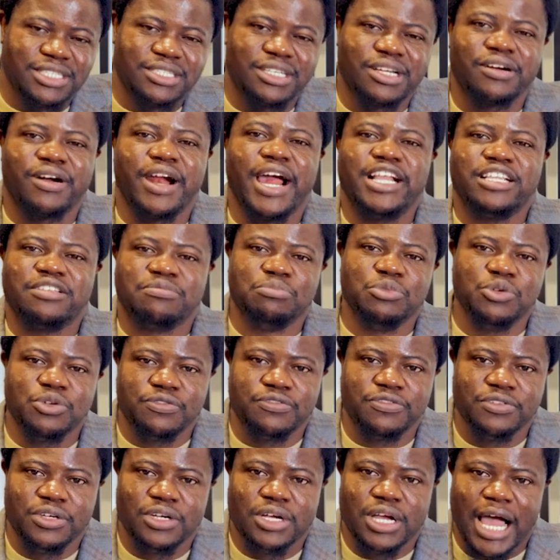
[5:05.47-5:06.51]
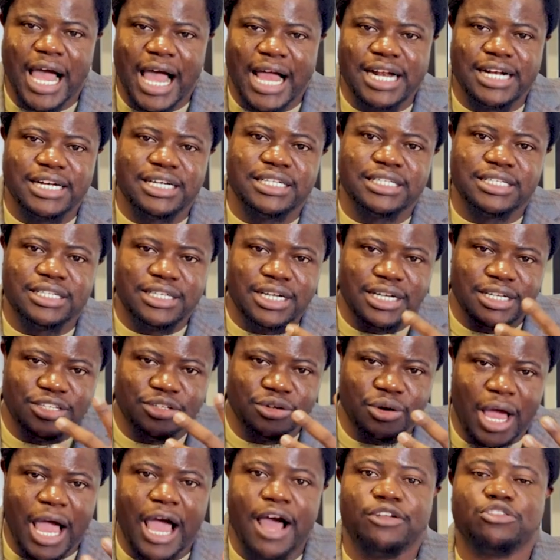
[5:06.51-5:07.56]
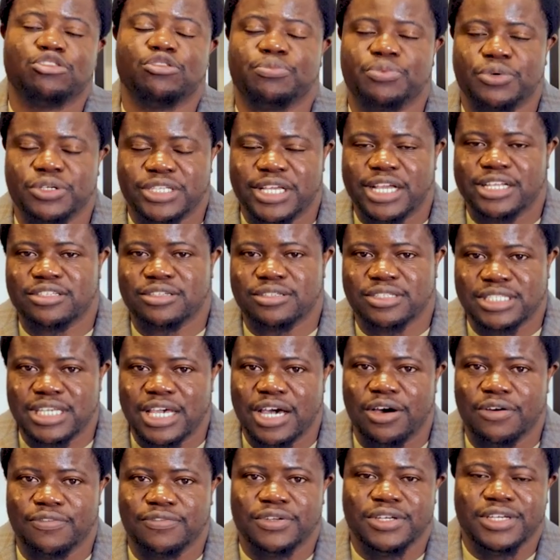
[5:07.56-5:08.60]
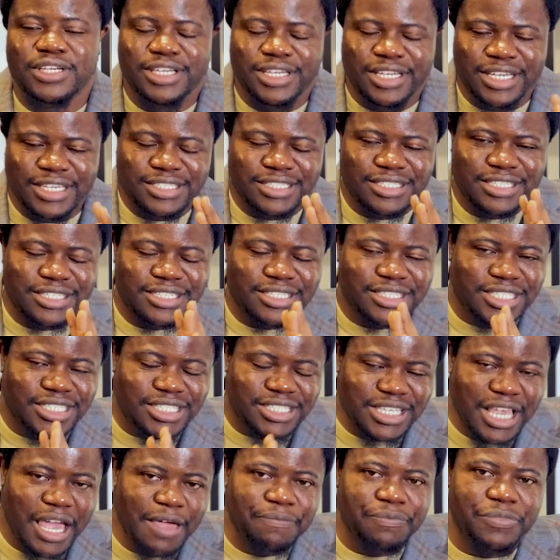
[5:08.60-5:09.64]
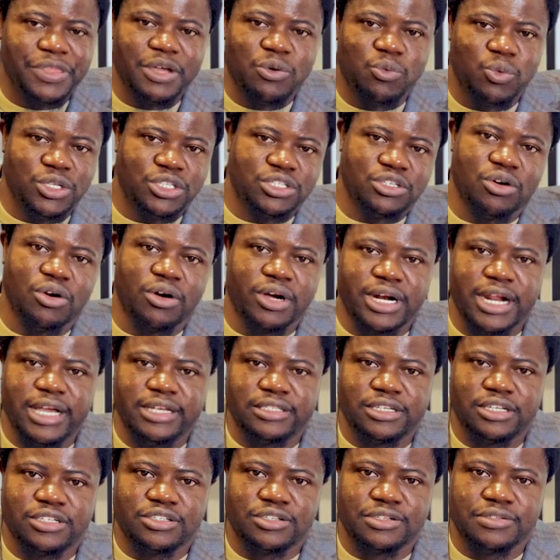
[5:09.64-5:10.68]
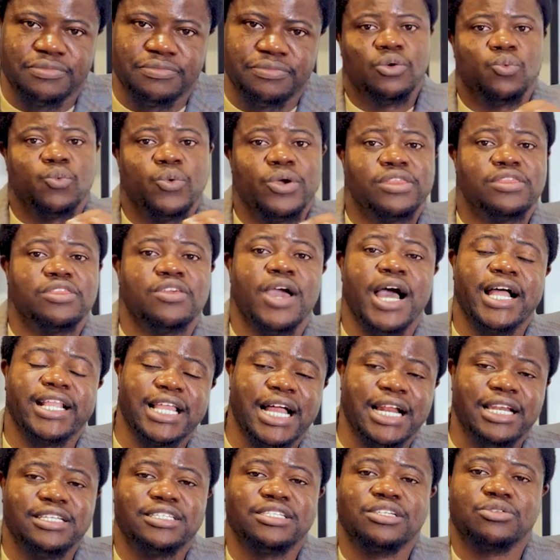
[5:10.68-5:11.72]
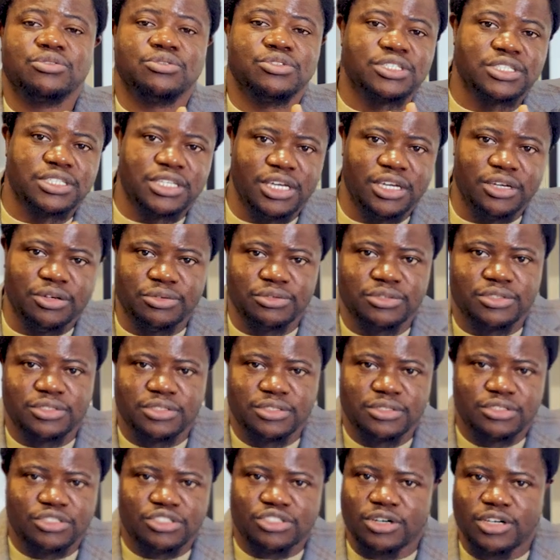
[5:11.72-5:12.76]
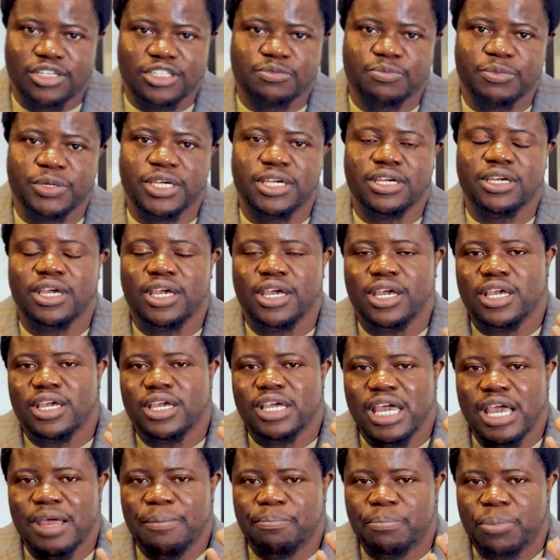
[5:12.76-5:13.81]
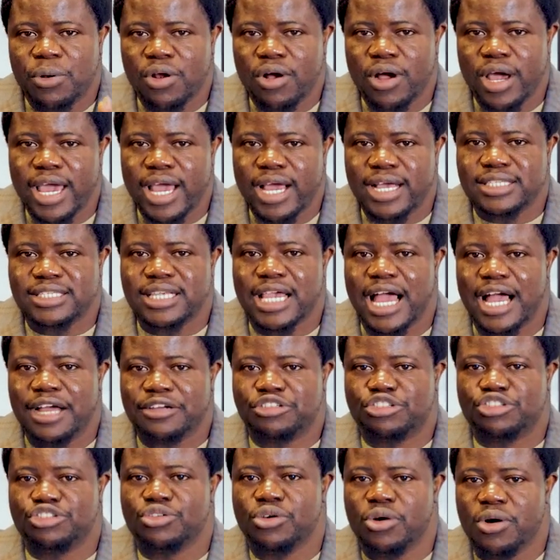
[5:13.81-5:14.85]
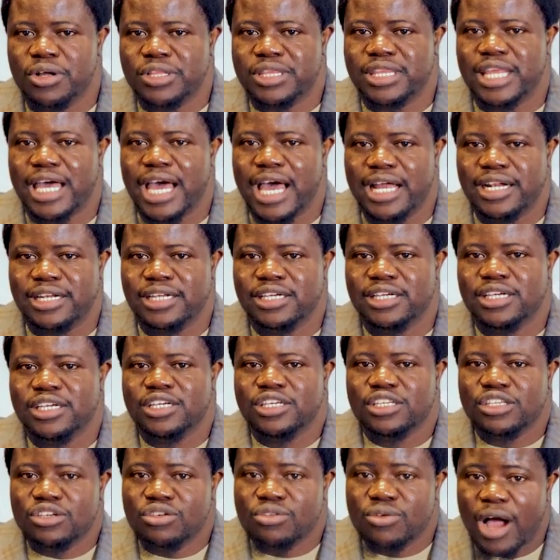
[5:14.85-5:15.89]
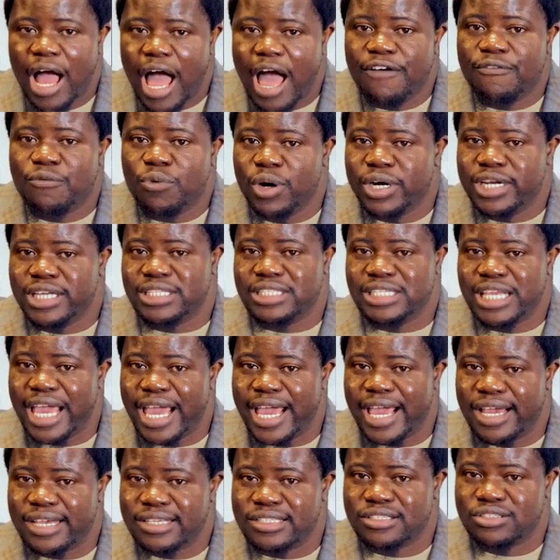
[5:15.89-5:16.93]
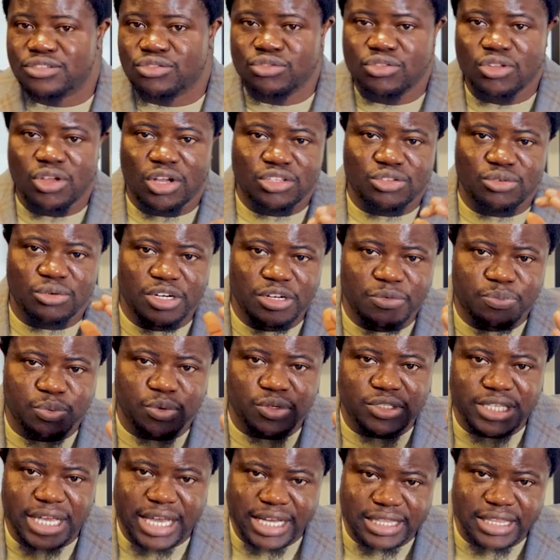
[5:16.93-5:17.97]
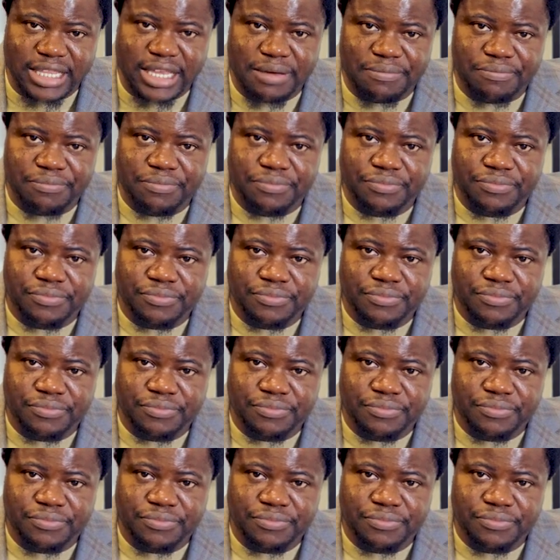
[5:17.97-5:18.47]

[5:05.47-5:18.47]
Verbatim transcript: is the right move and you know how to protect yourself is the same thing with your organization. With your analytical skills, trust me, employers are assured that you have what it takes to not only protect them